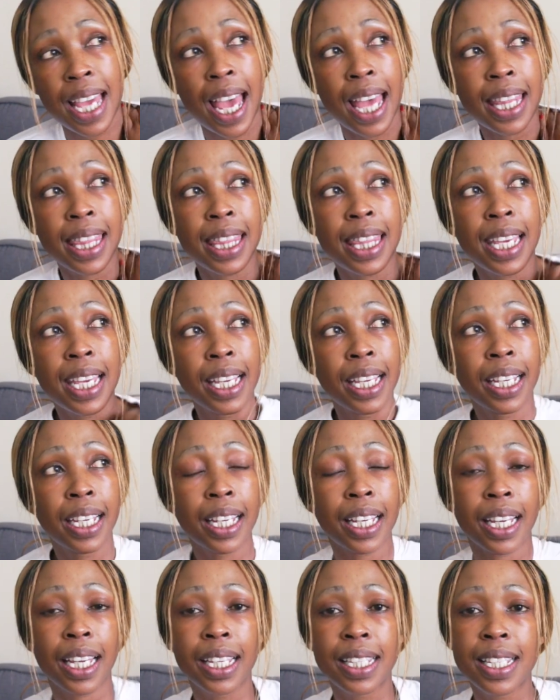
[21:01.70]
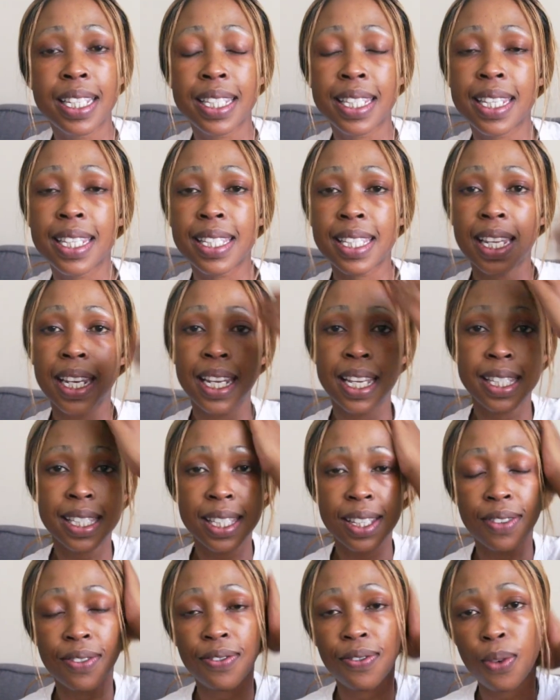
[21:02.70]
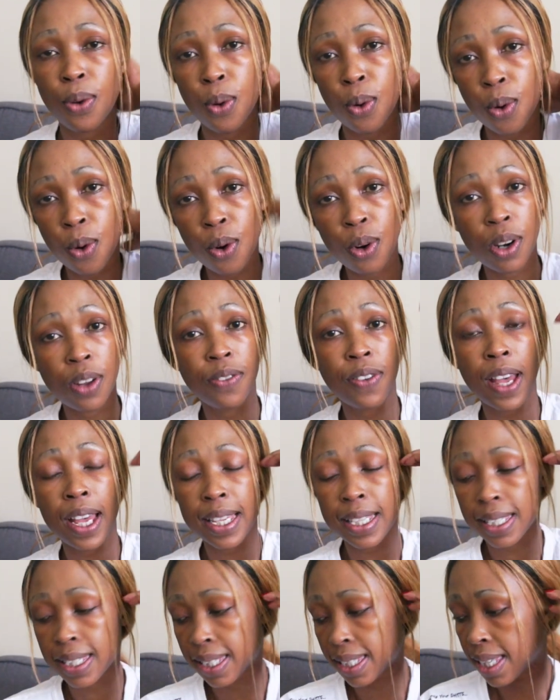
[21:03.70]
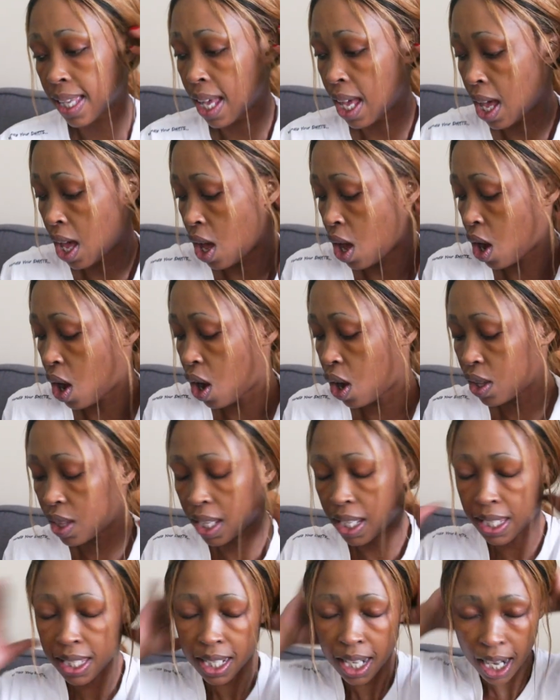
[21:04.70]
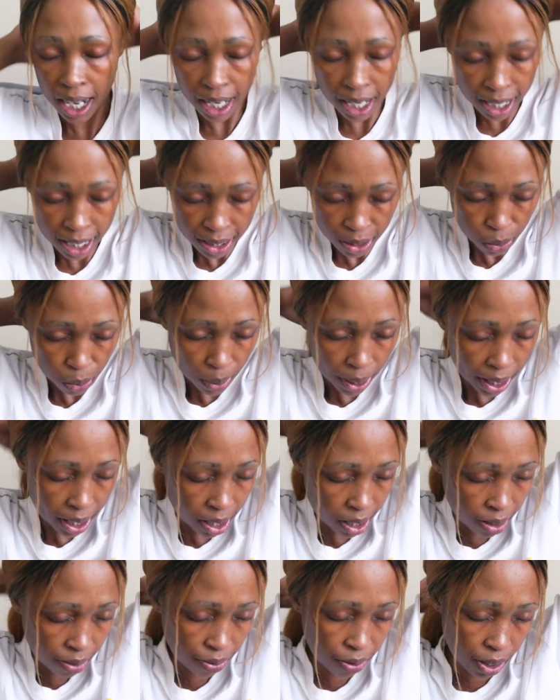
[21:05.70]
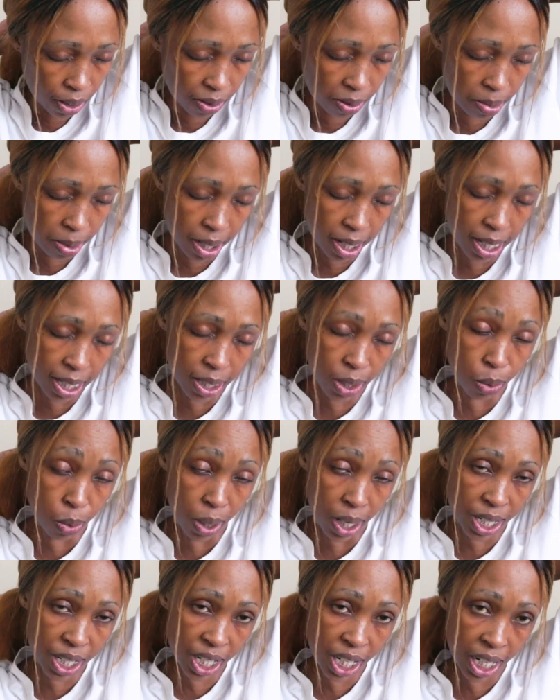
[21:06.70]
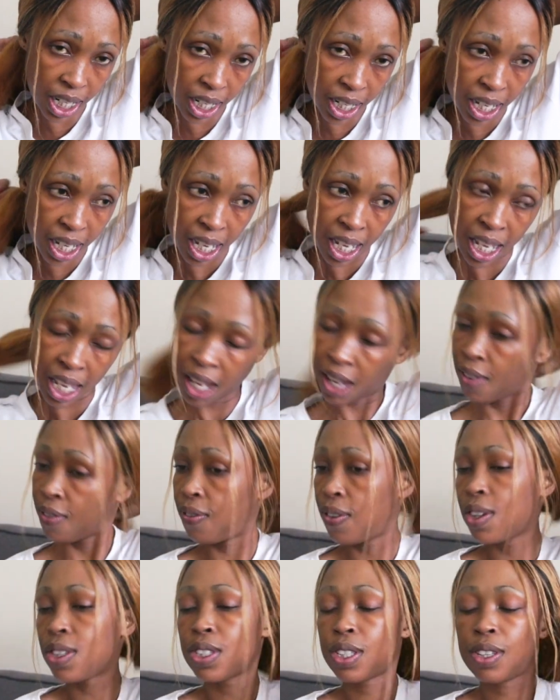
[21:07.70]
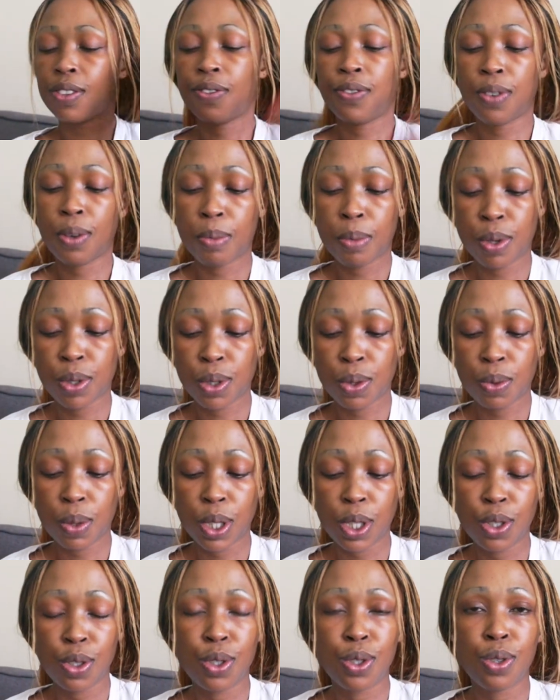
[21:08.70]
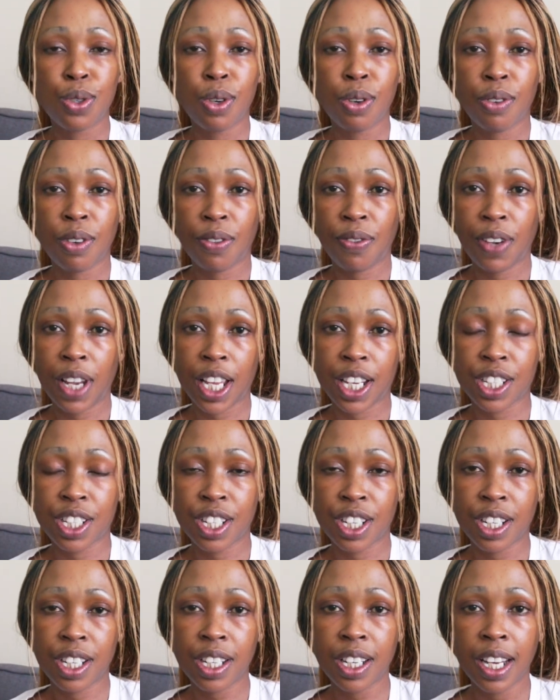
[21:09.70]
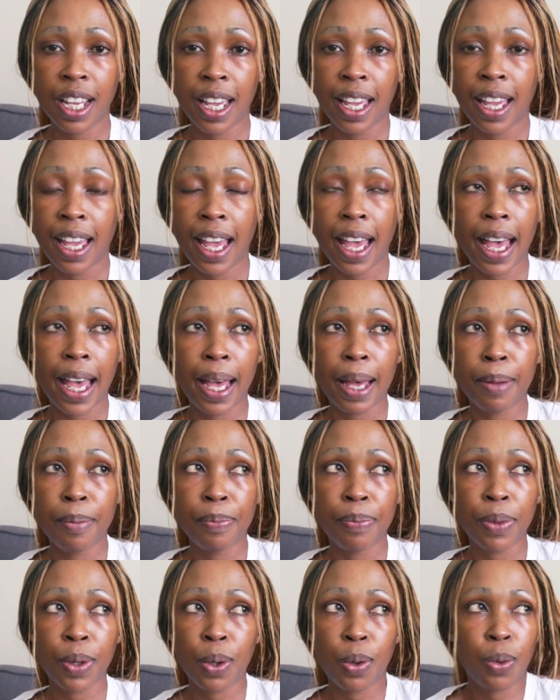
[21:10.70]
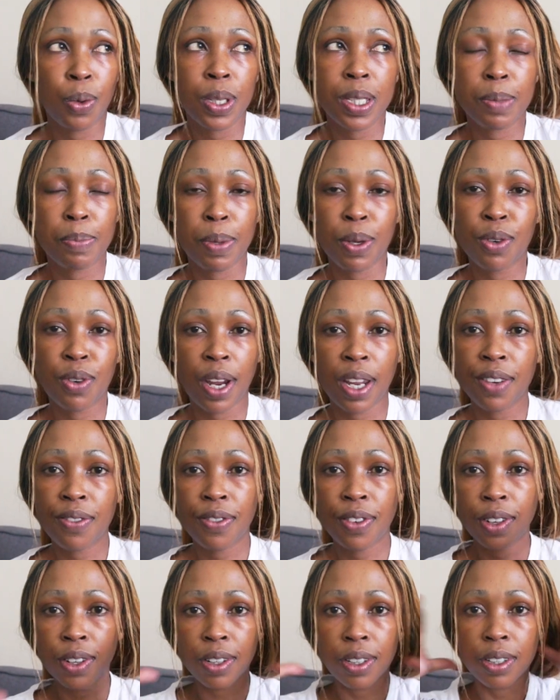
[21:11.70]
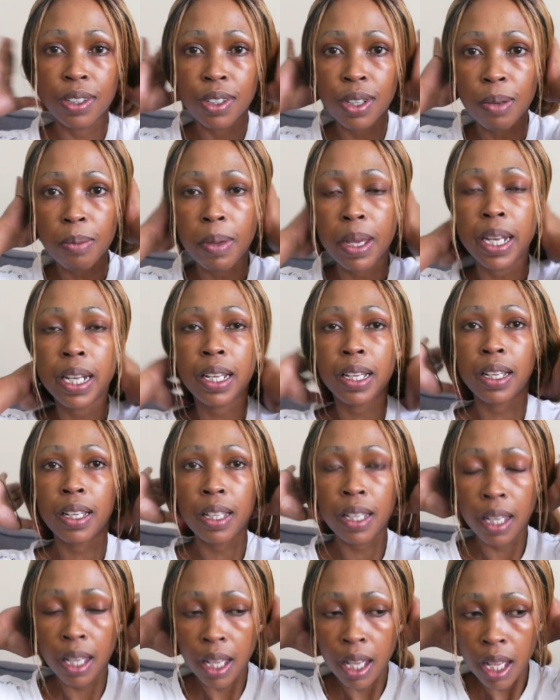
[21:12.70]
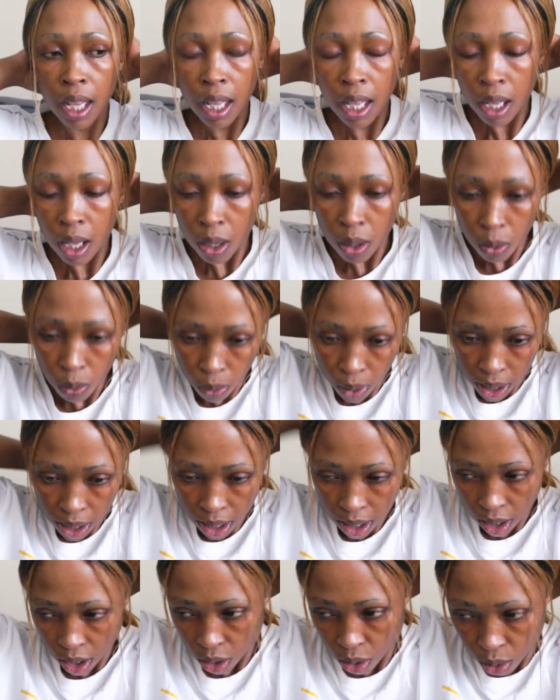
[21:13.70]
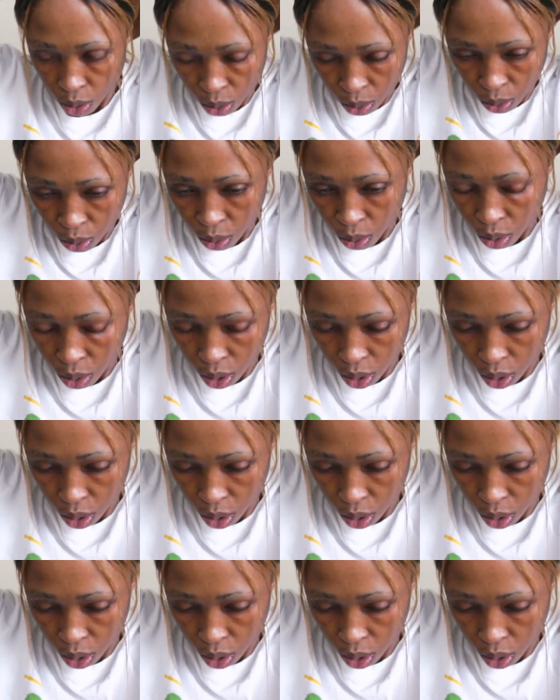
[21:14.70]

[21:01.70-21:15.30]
I think just as a lesson for all of us on this channel as well, for everybody that's watching, first and foremost, when you do a reflection, always be grateful. No matter whether you